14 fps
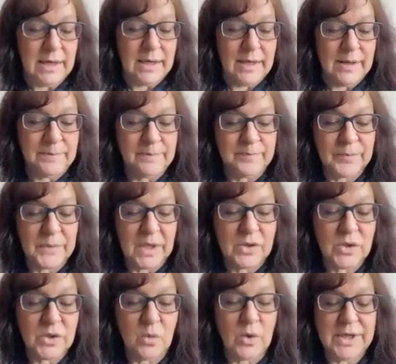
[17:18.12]
Um,
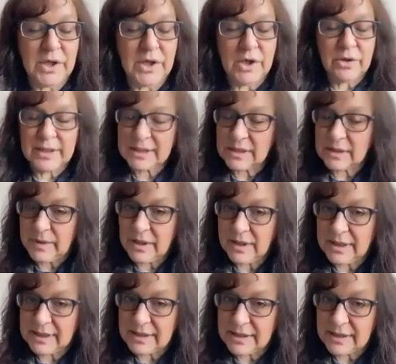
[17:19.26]
so what are your
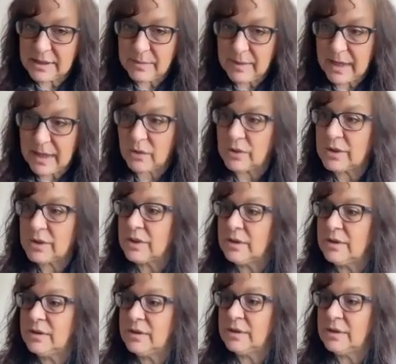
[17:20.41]
experiences about